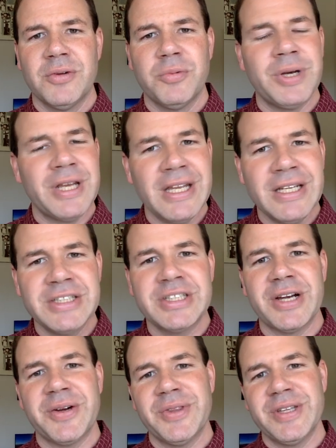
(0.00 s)
When he
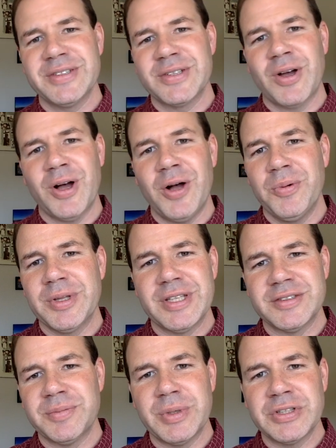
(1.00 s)
shared this call with
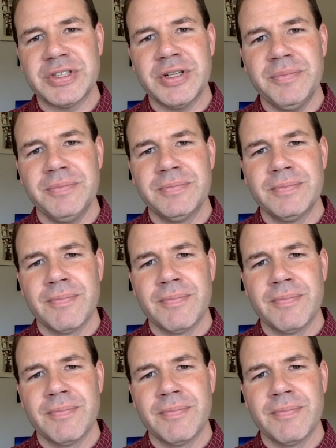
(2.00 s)
his bishop,